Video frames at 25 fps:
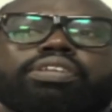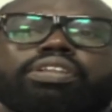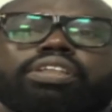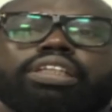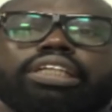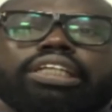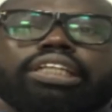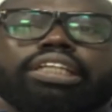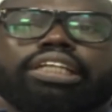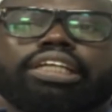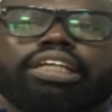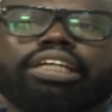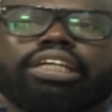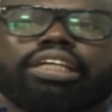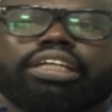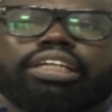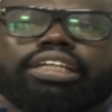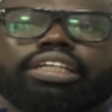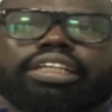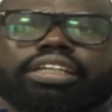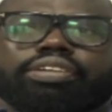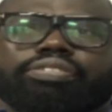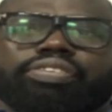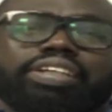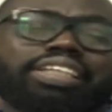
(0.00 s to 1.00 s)
They
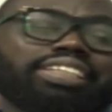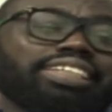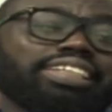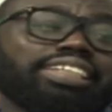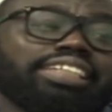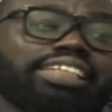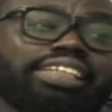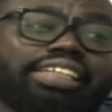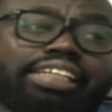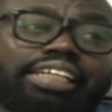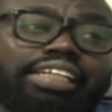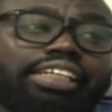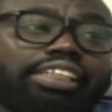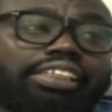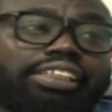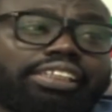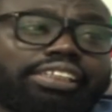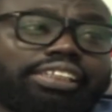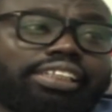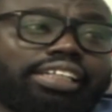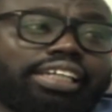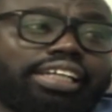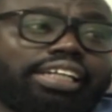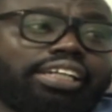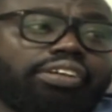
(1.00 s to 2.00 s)
gave us indication
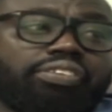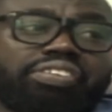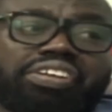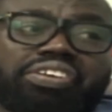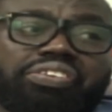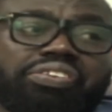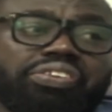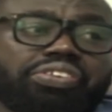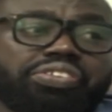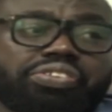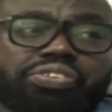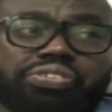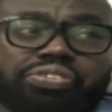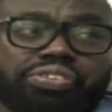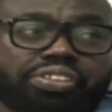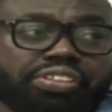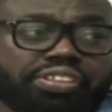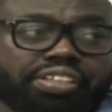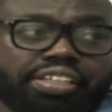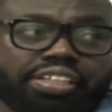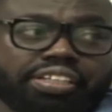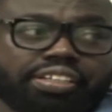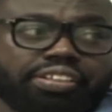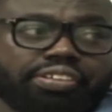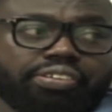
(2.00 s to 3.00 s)
that they were going to
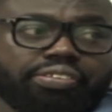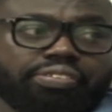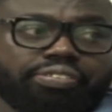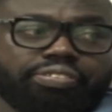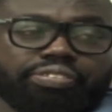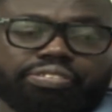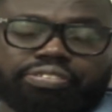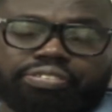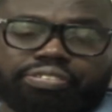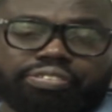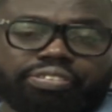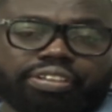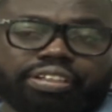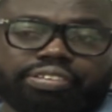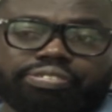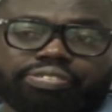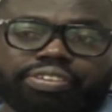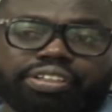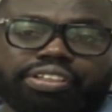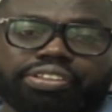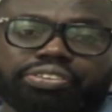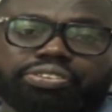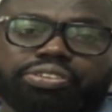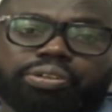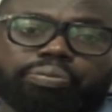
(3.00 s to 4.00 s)
reschedule. We were
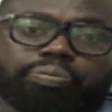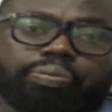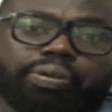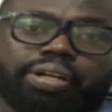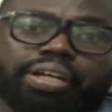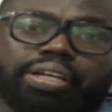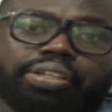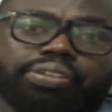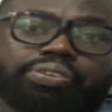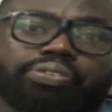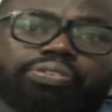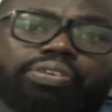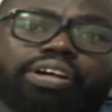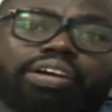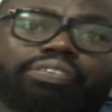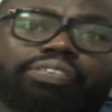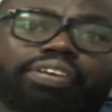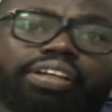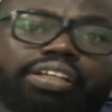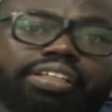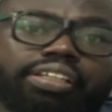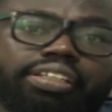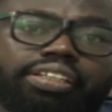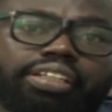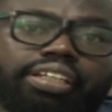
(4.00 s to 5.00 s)
very surprised to have
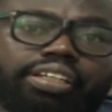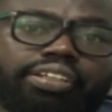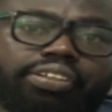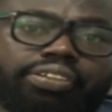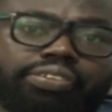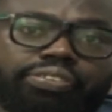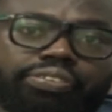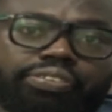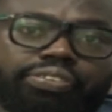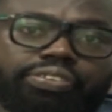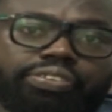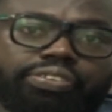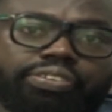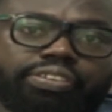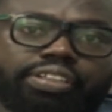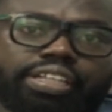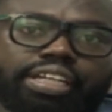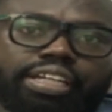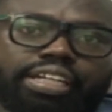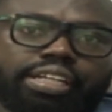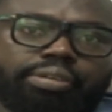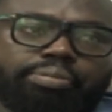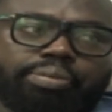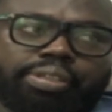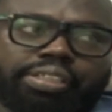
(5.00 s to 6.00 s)
heard in the news that
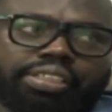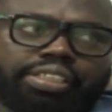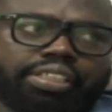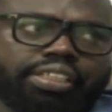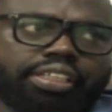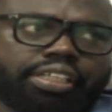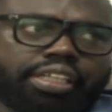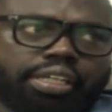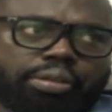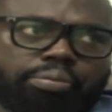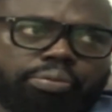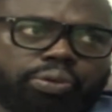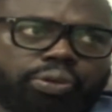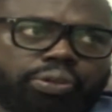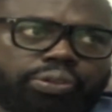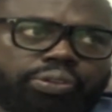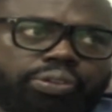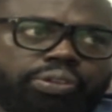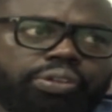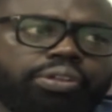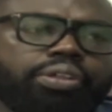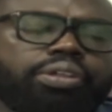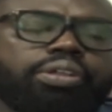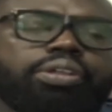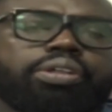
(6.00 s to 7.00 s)
the meeting came on
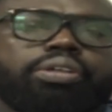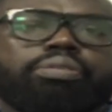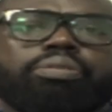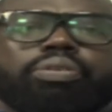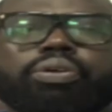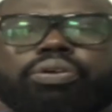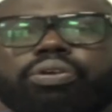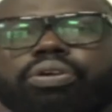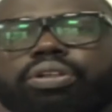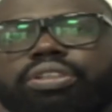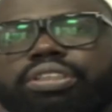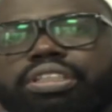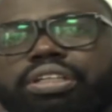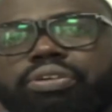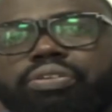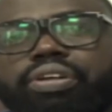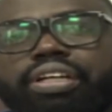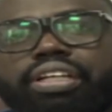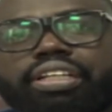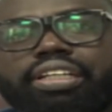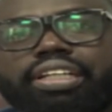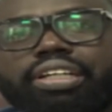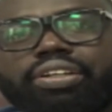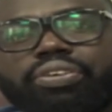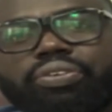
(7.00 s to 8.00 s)
because they were
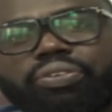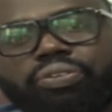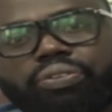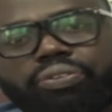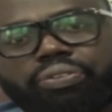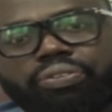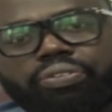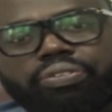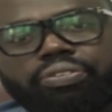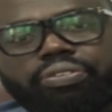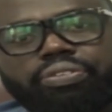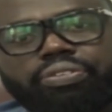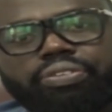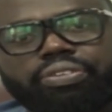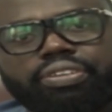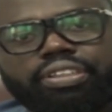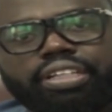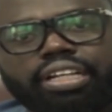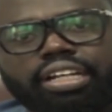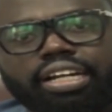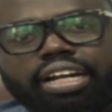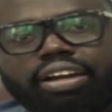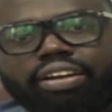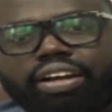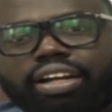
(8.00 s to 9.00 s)
in the known
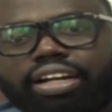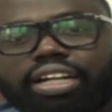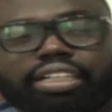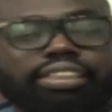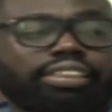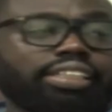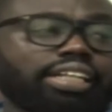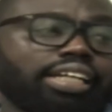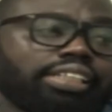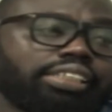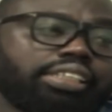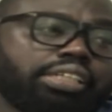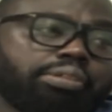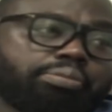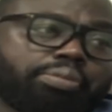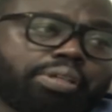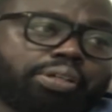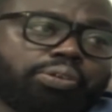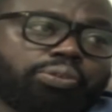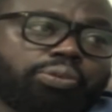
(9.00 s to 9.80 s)
that our national chairman will